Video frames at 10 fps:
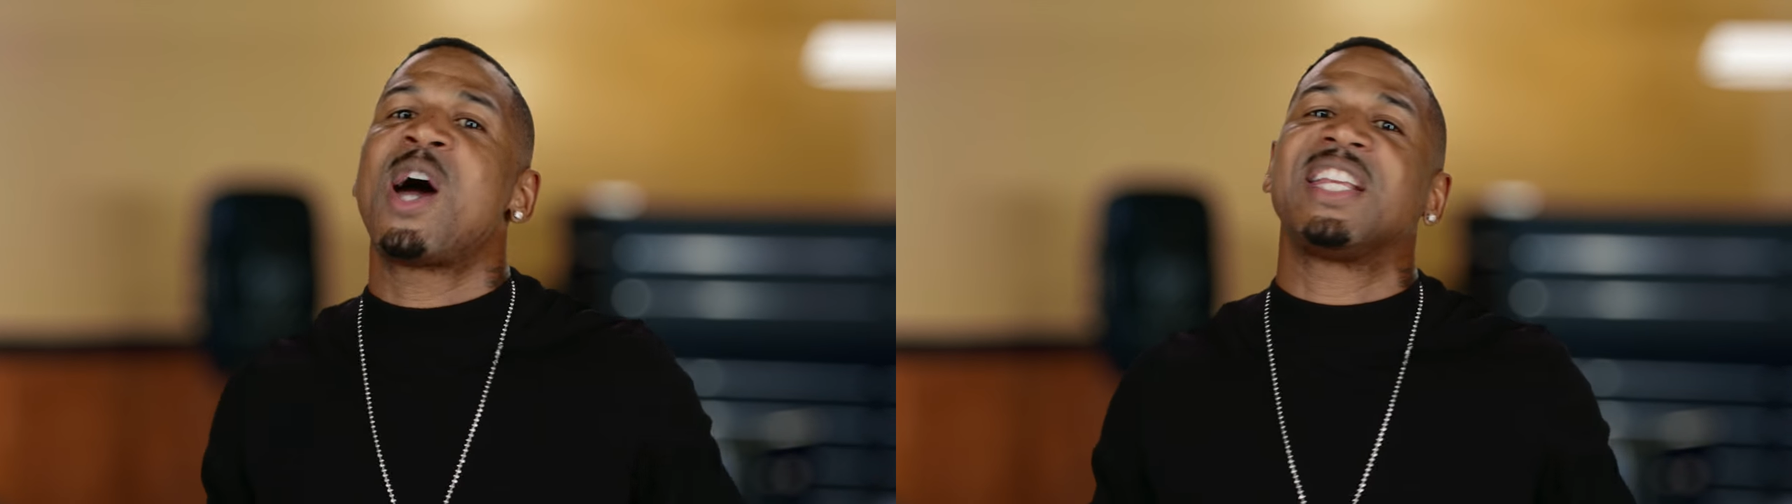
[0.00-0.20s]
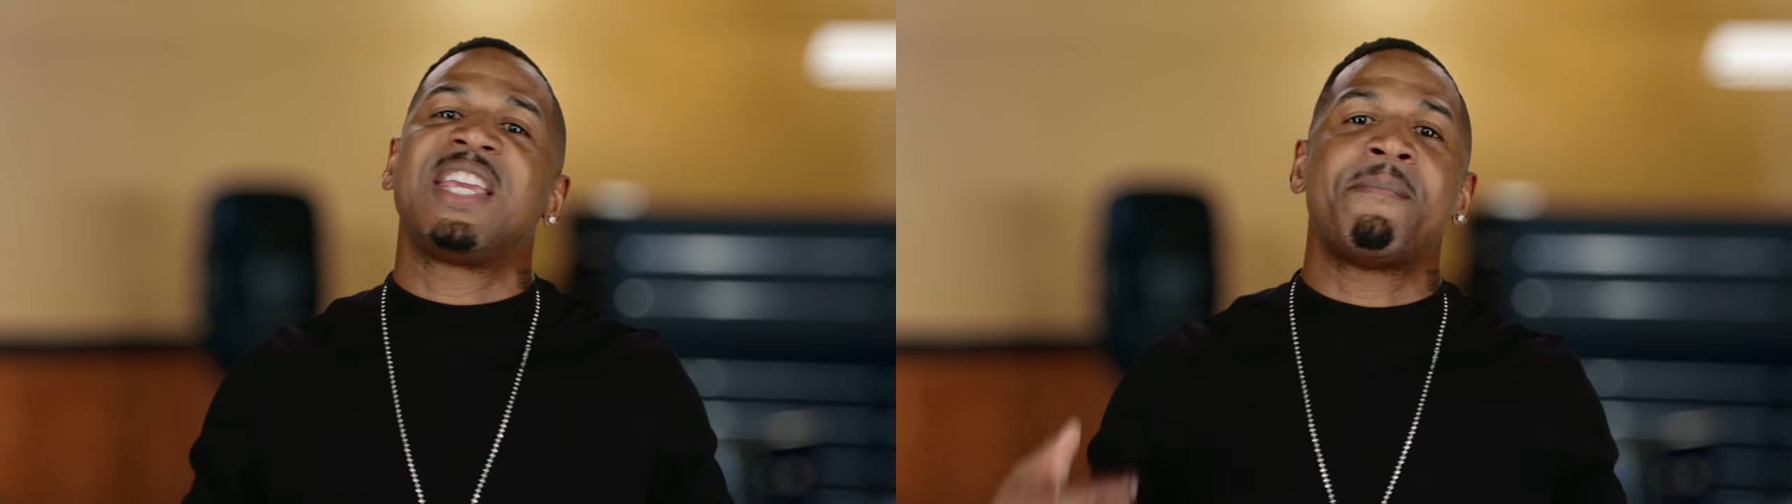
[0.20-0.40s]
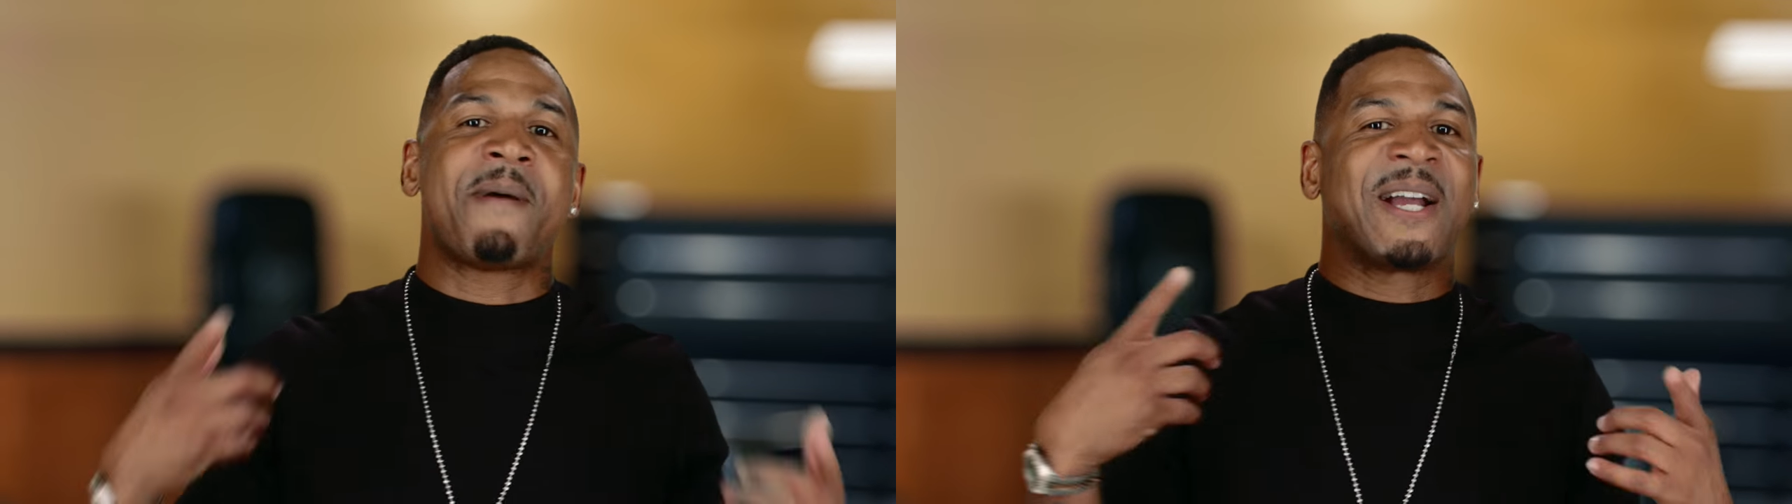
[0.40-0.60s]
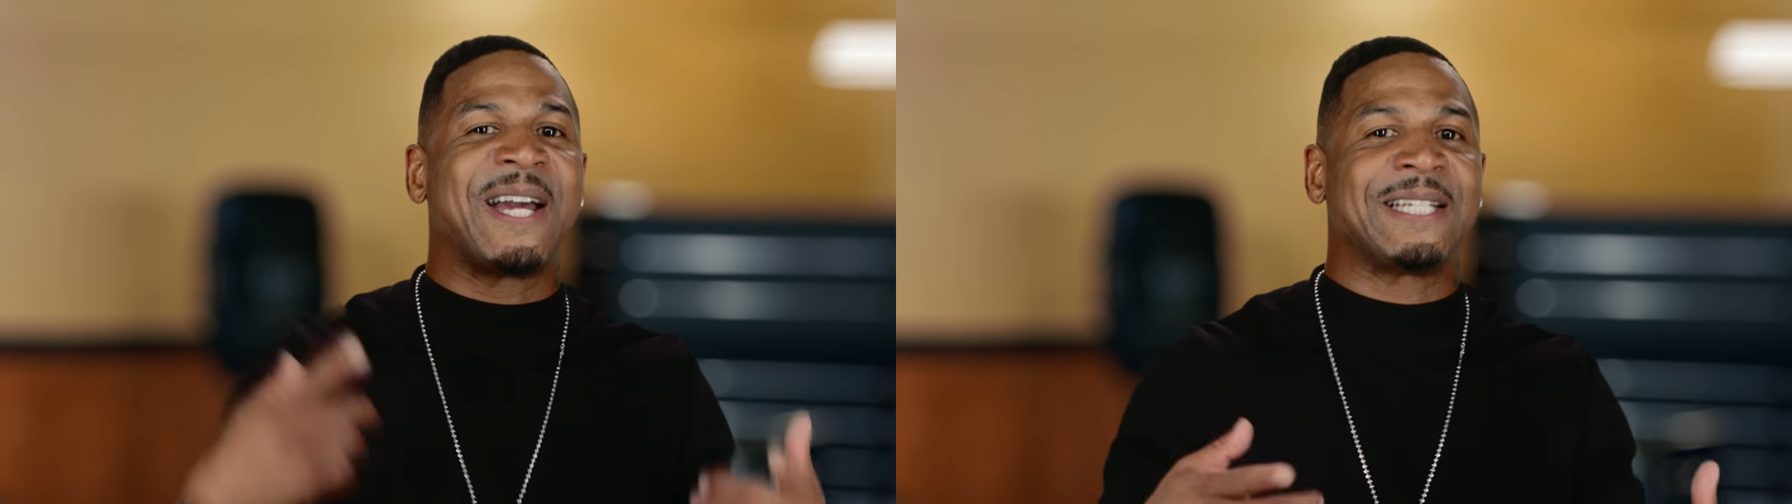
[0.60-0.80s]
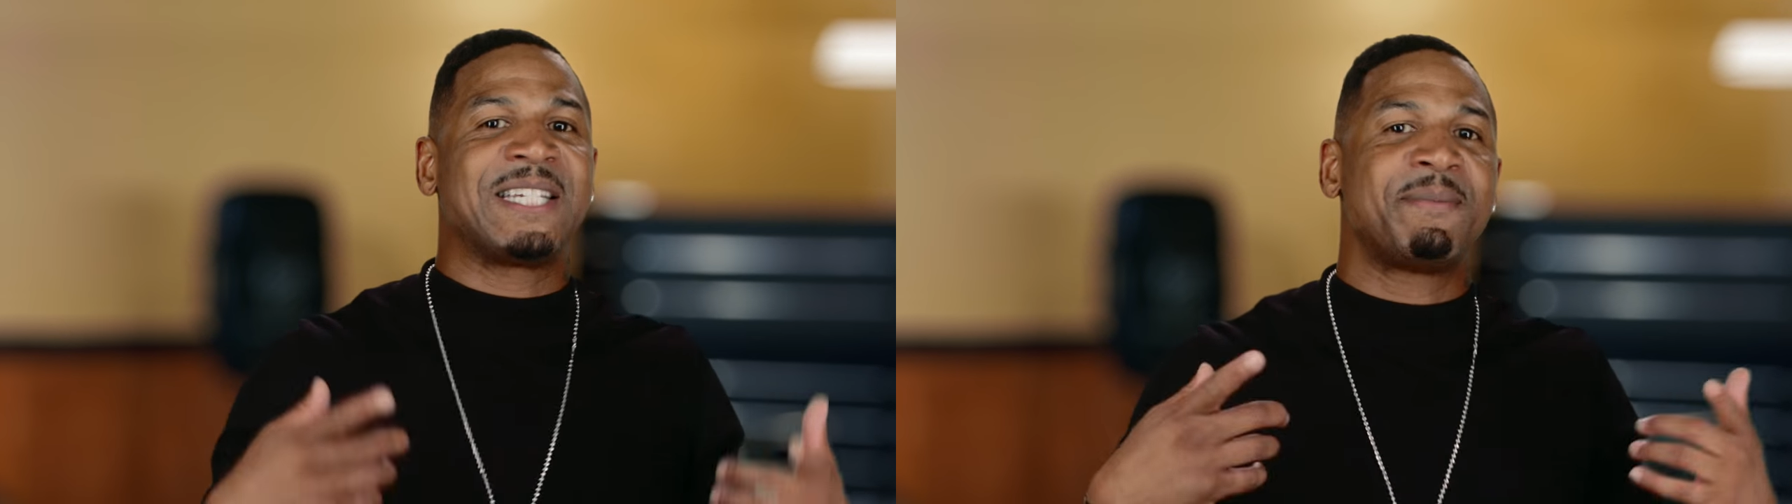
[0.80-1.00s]
to keep my
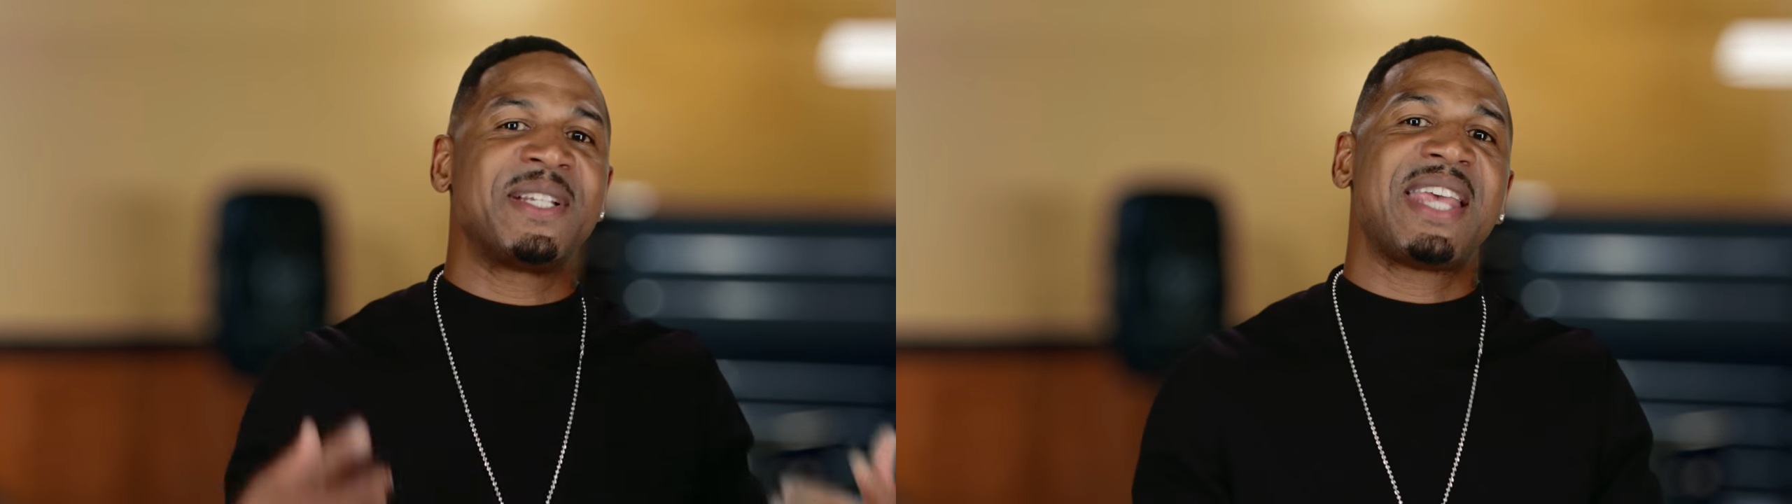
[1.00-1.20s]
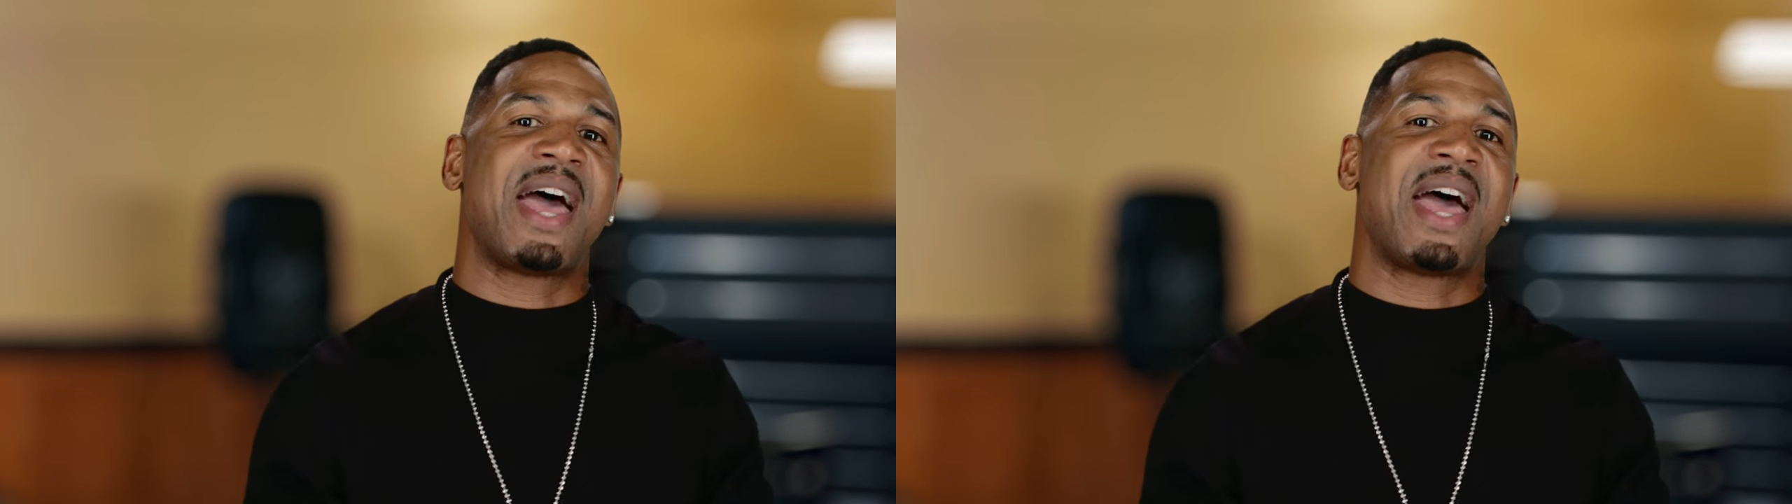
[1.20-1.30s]
customers